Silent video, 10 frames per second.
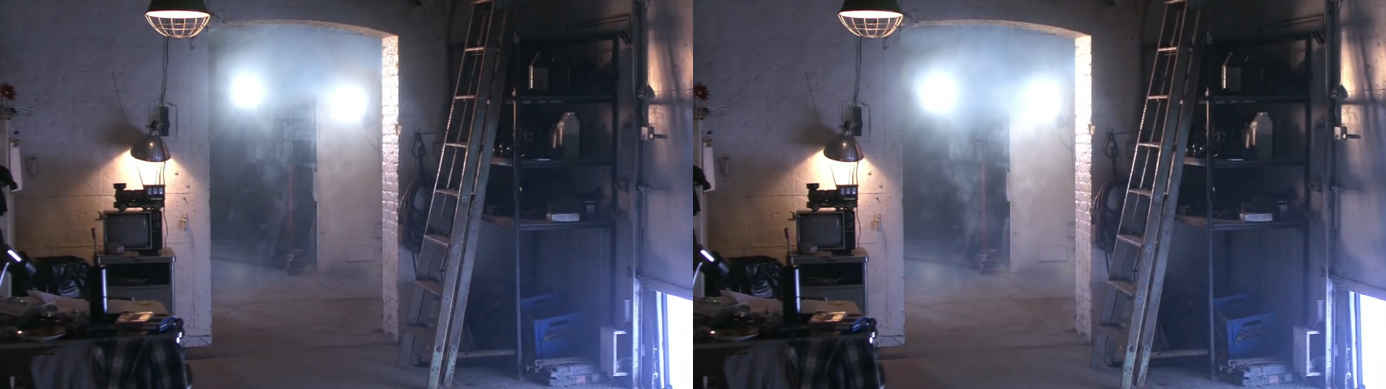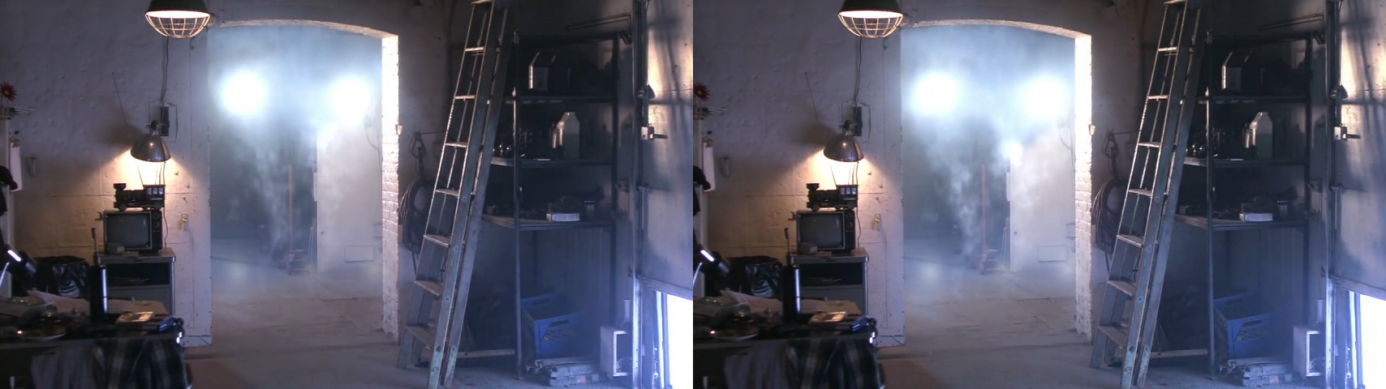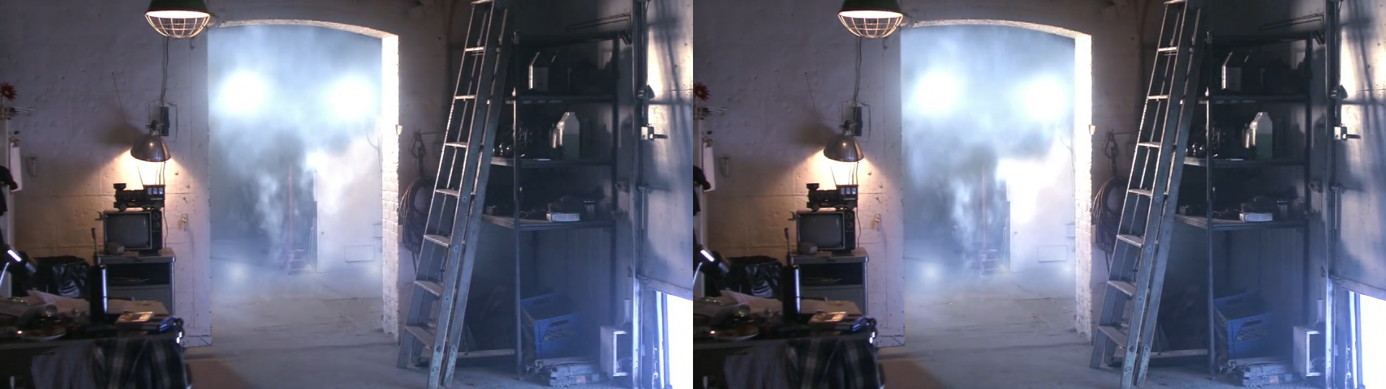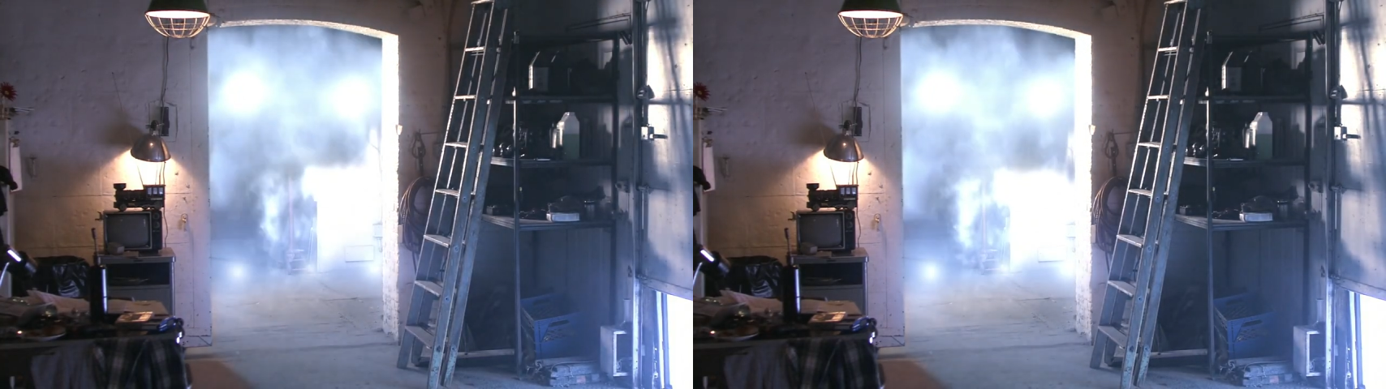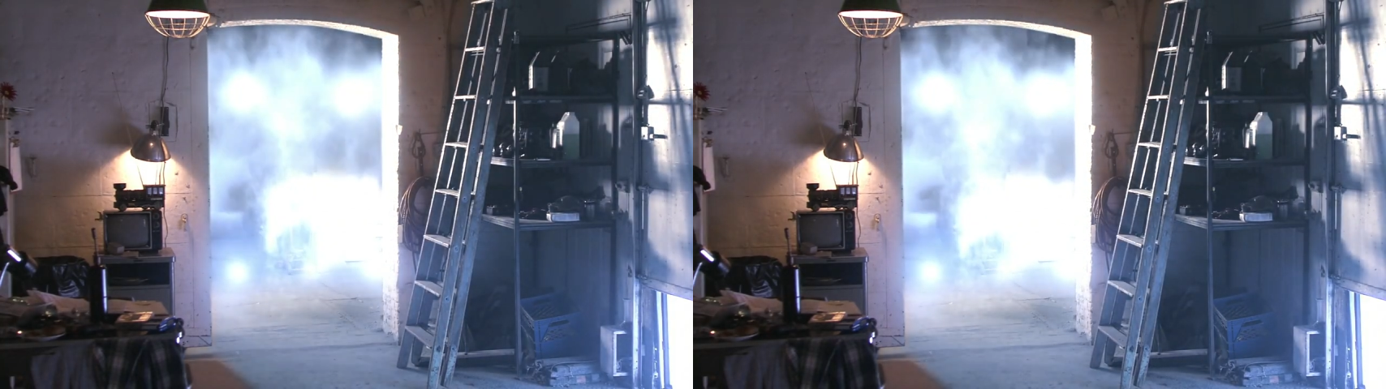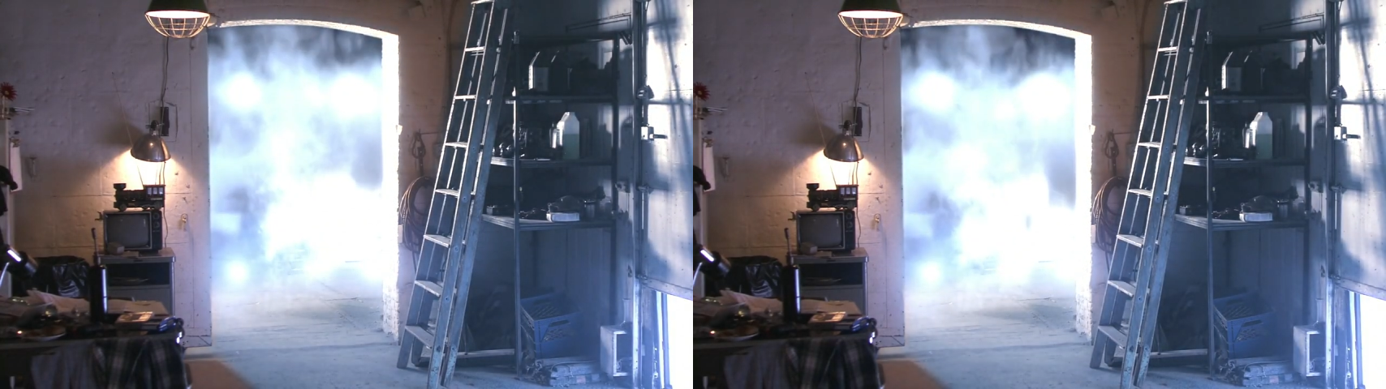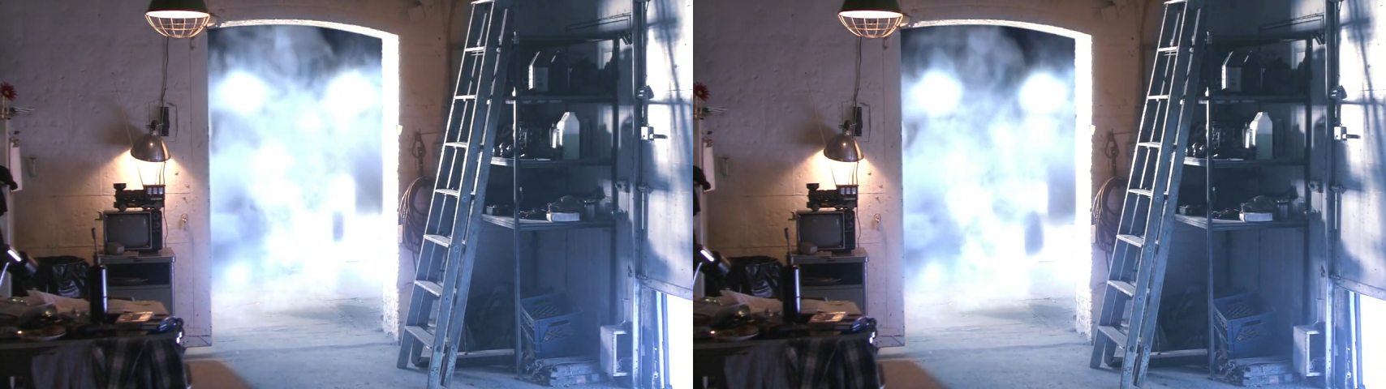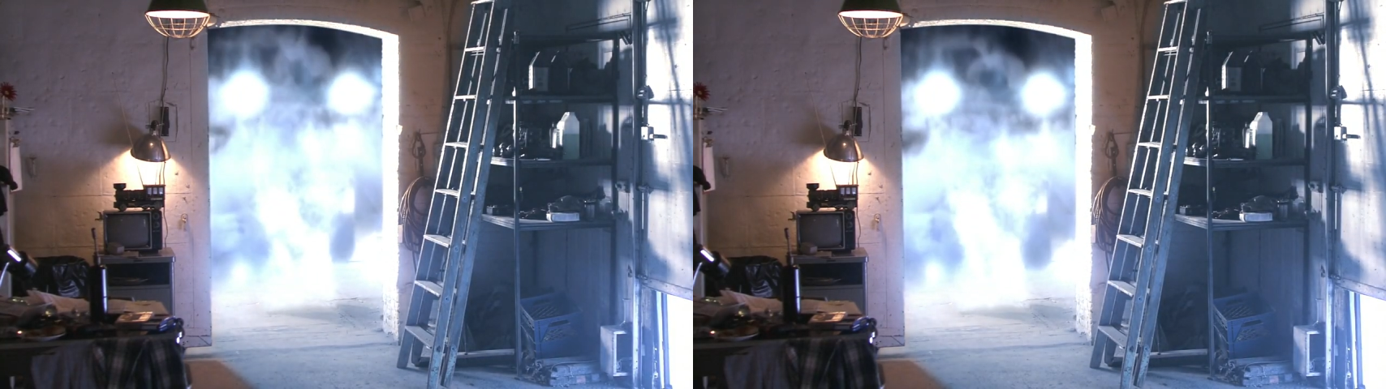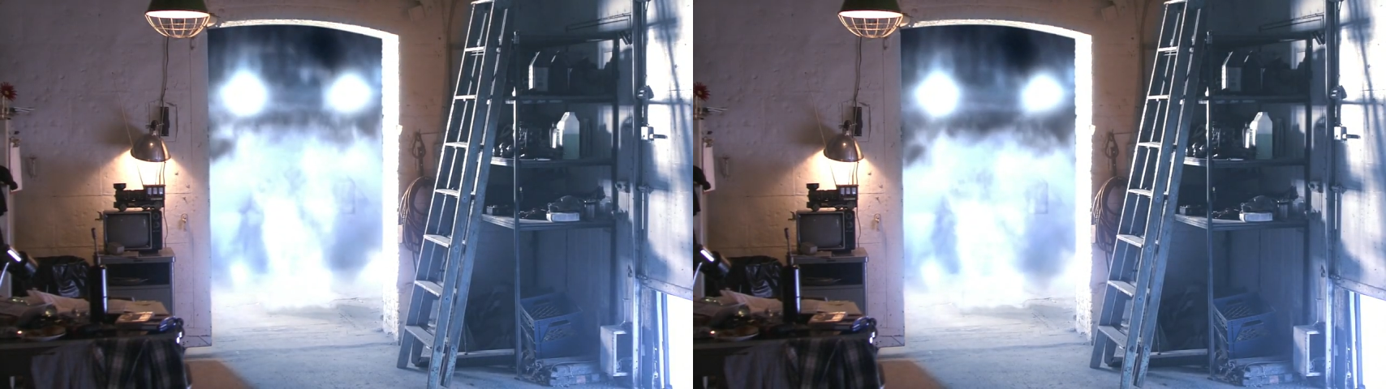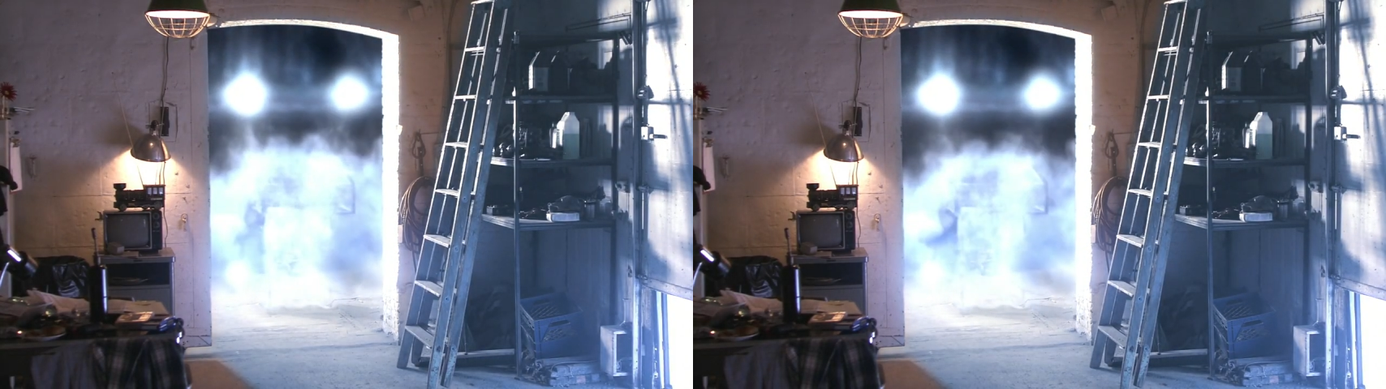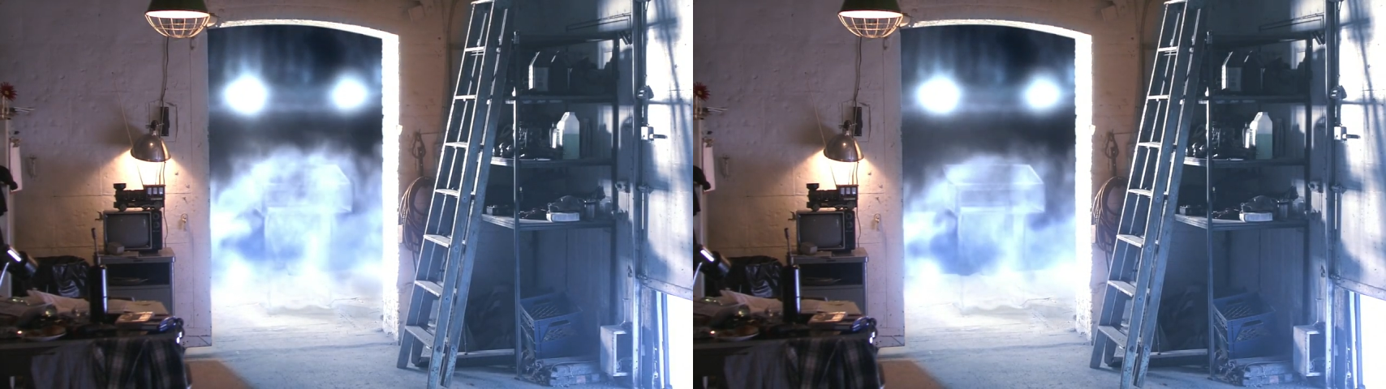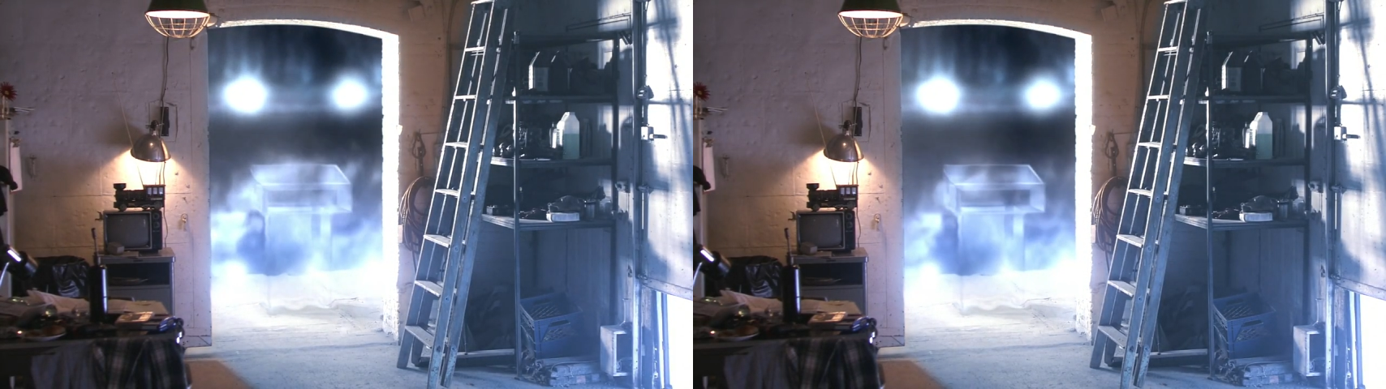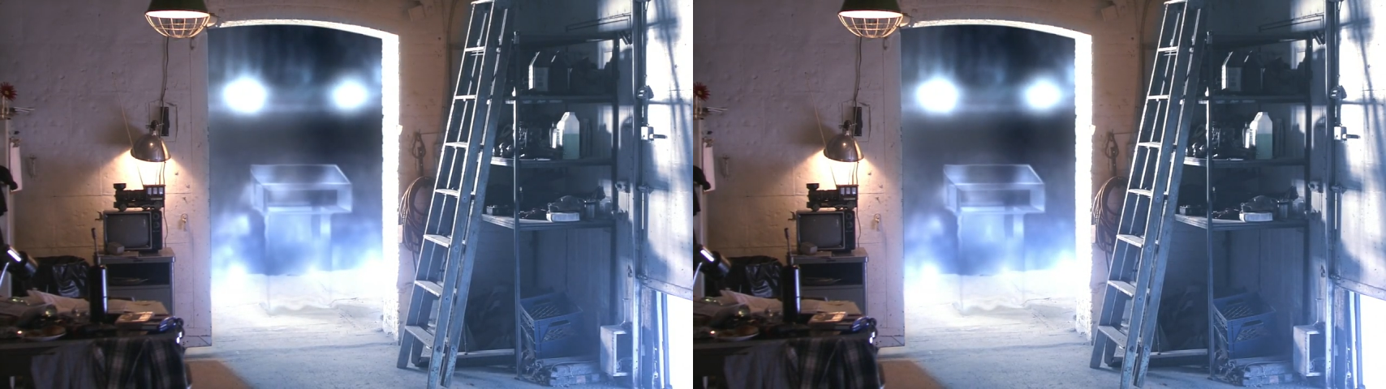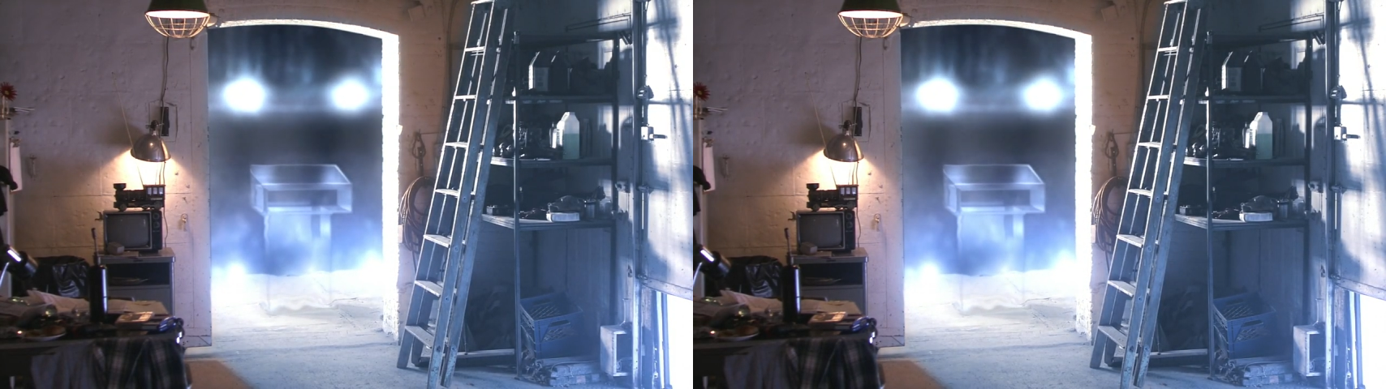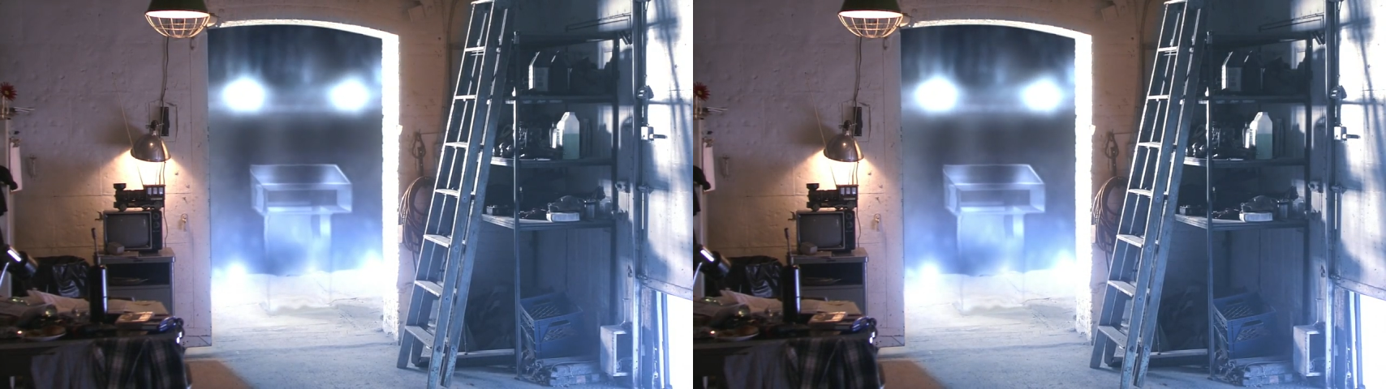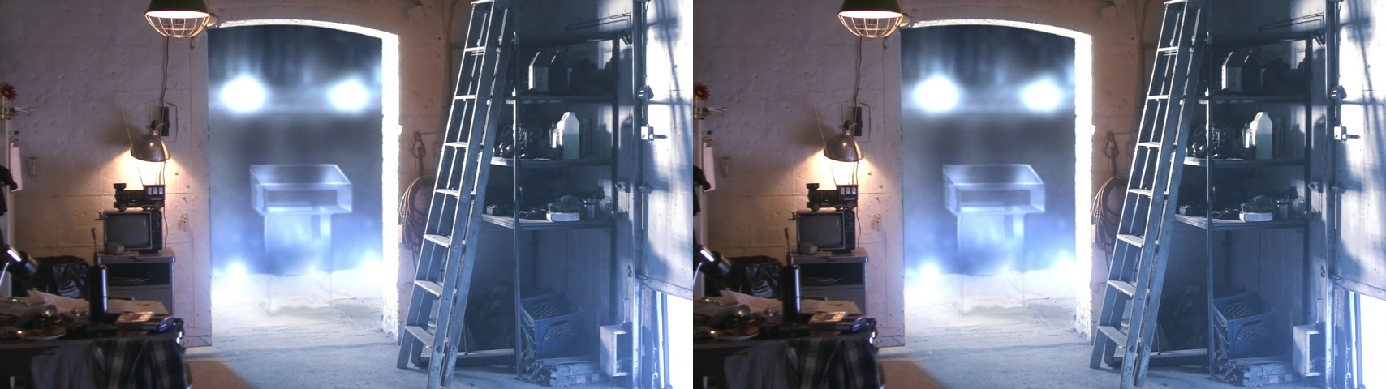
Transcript: Nobody's mouth can be seen.